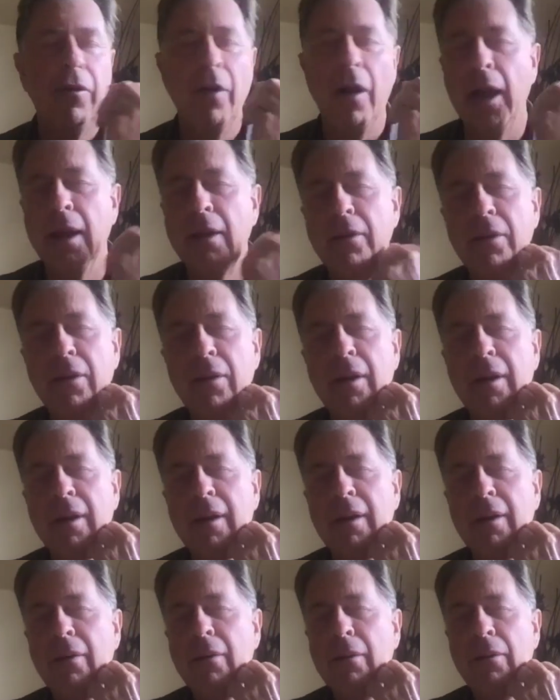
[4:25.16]
find,
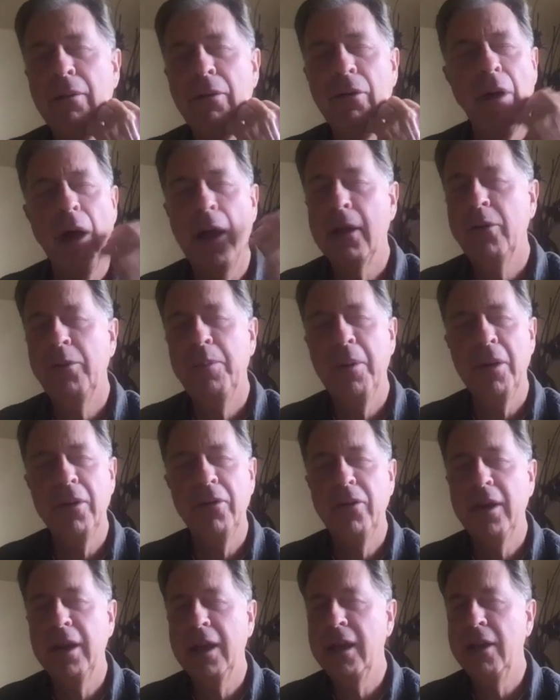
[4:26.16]
you're not
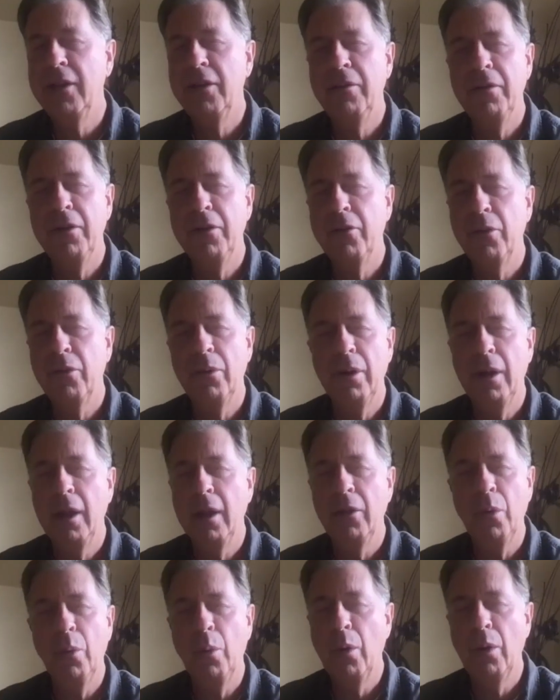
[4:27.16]
experiencing an individual
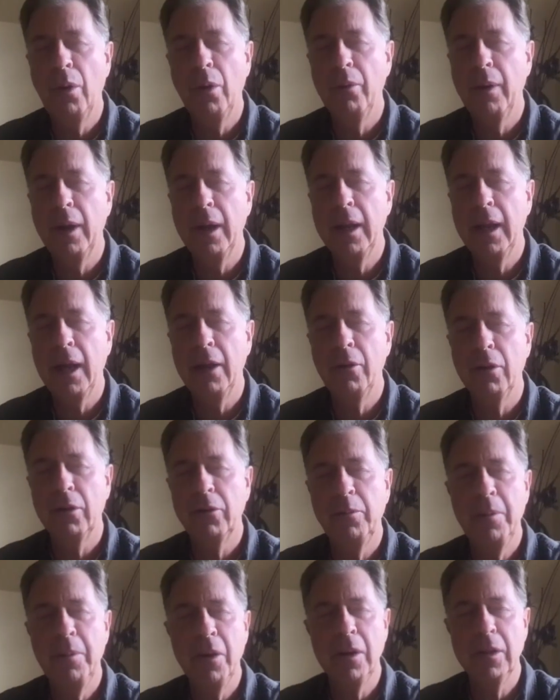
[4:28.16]
and a world right now. You're
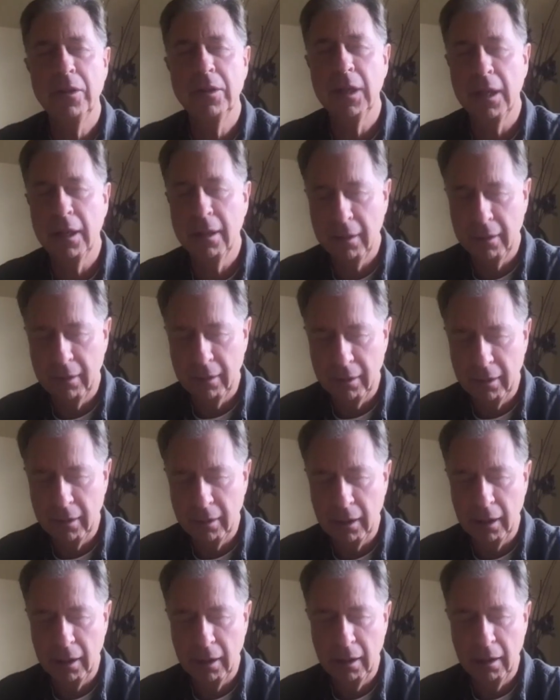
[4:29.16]
experiencing
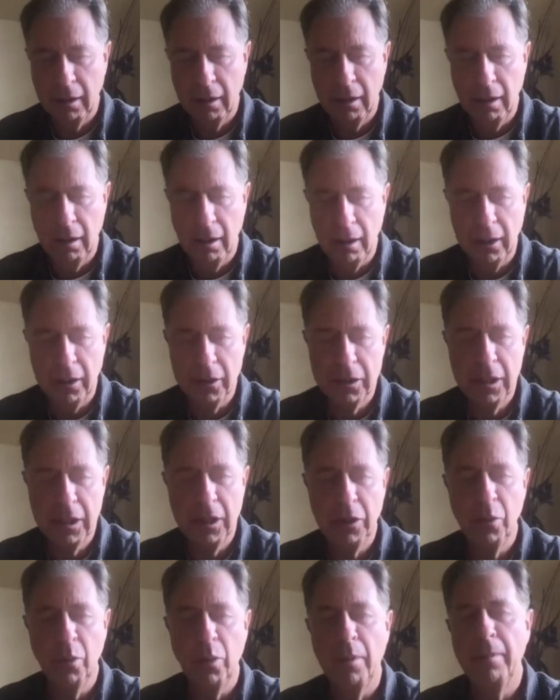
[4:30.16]
a
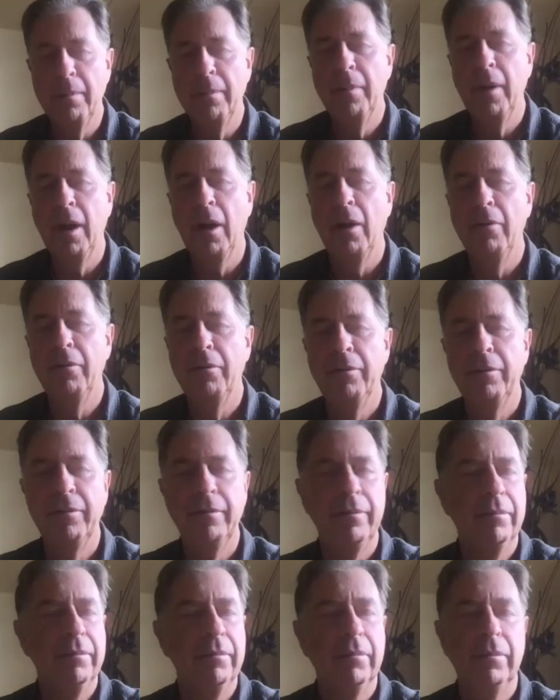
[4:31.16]
continuum of,
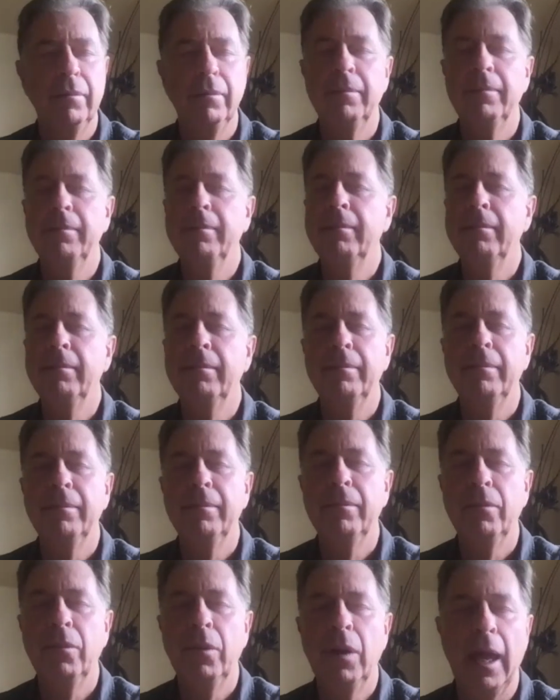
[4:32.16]

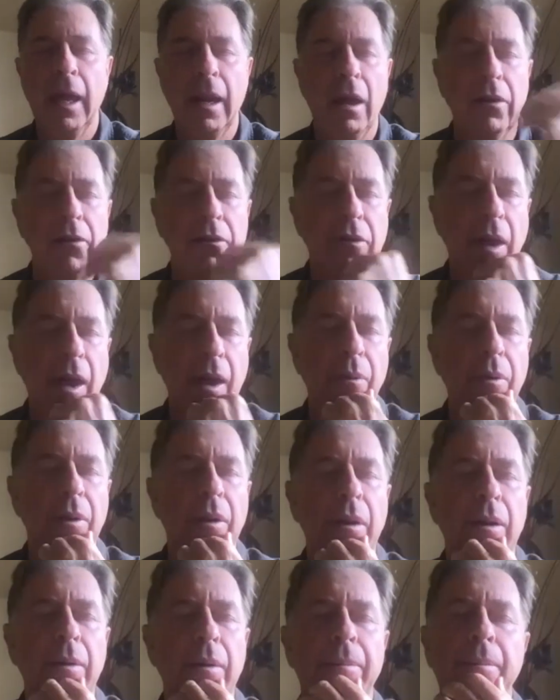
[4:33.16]
cannot say
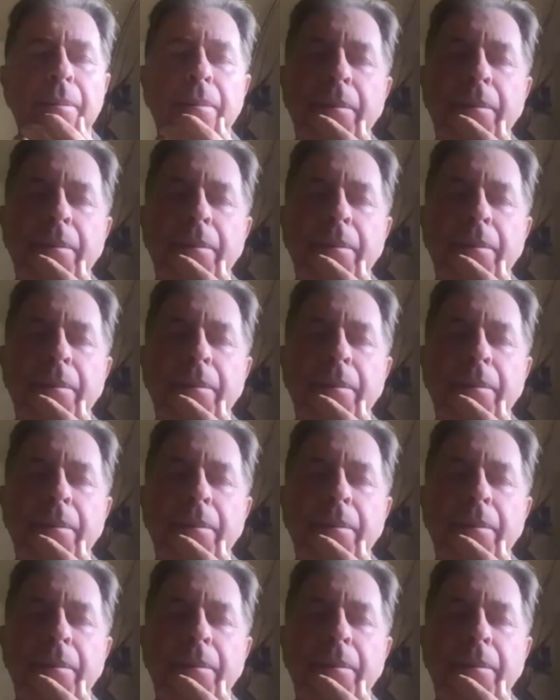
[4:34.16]
really,